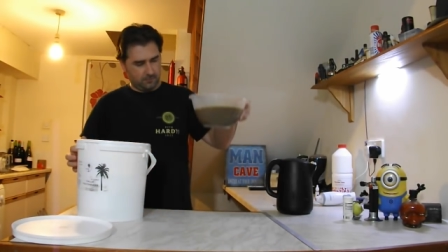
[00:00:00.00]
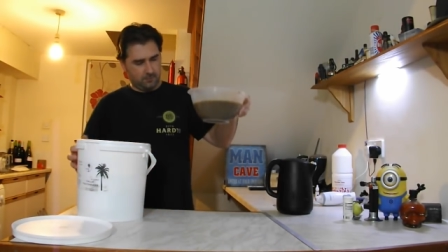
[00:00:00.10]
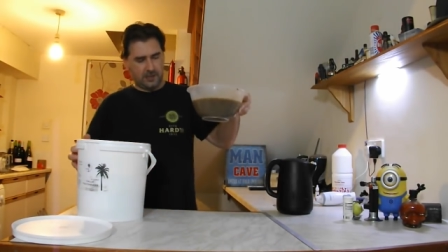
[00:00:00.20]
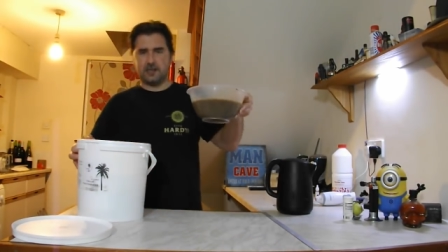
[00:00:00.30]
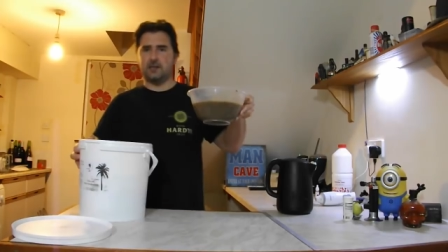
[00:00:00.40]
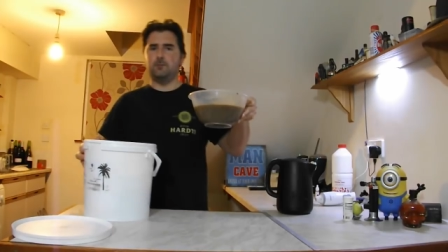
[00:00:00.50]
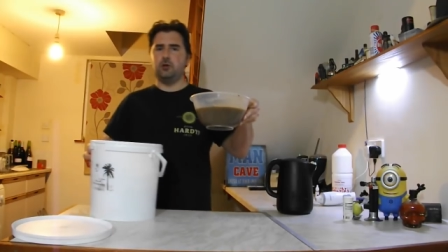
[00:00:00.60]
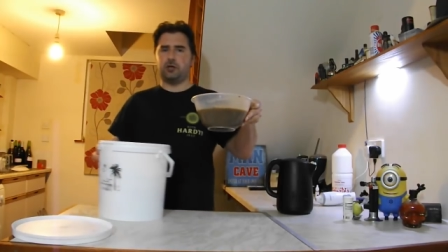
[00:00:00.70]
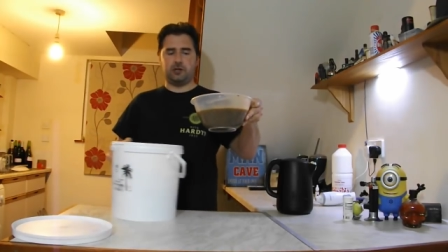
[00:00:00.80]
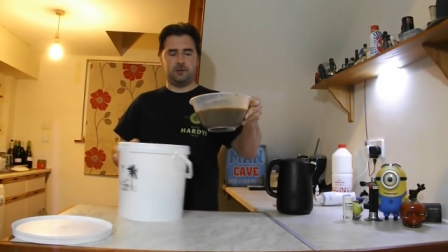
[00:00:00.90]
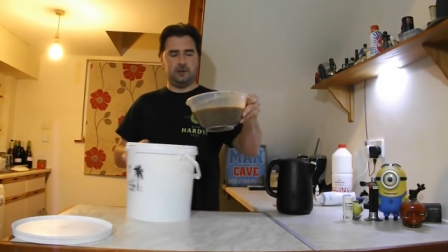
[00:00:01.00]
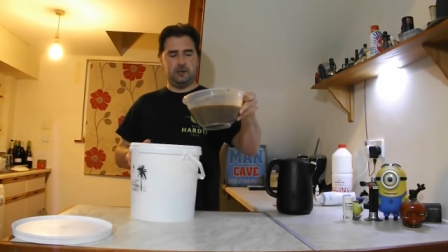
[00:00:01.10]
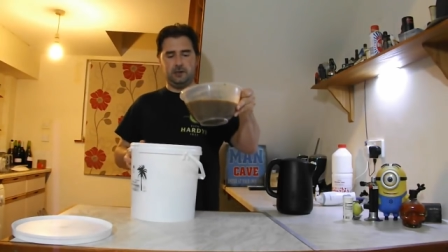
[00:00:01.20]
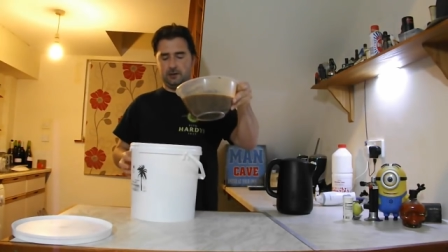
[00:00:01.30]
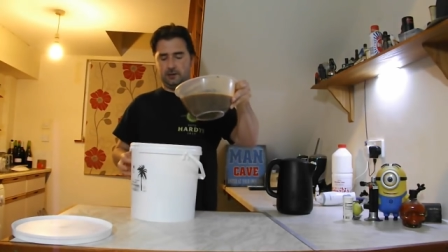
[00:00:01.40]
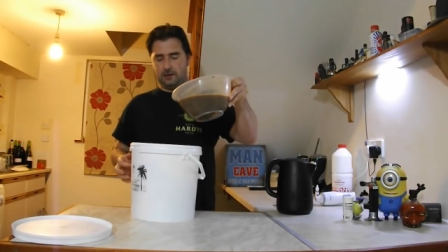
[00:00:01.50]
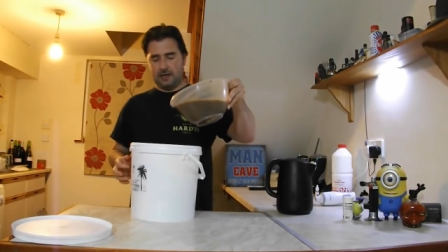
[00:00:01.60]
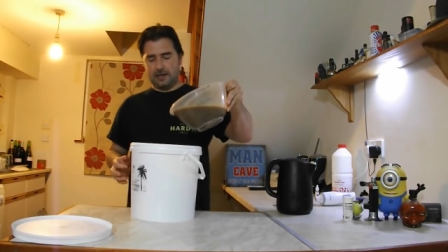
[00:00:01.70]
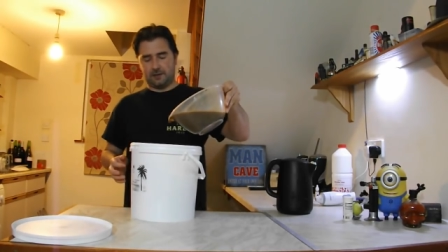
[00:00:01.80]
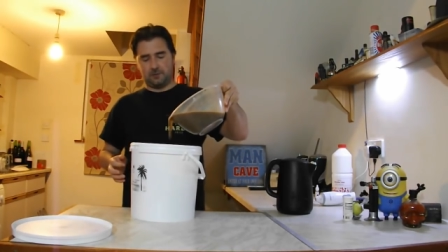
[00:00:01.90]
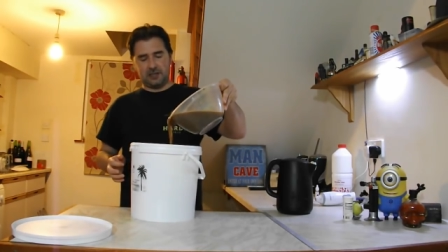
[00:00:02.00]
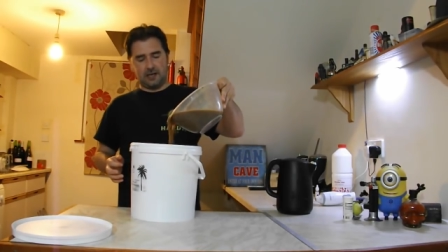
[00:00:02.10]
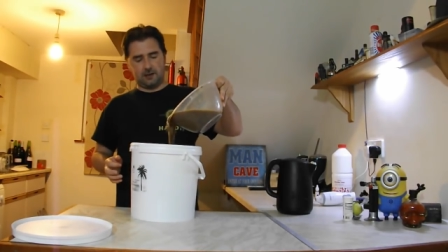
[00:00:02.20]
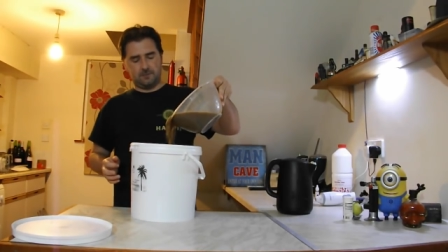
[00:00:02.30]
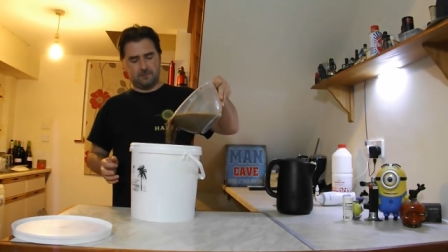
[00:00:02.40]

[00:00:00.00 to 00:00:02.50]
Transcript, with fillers: blended mush and add them together.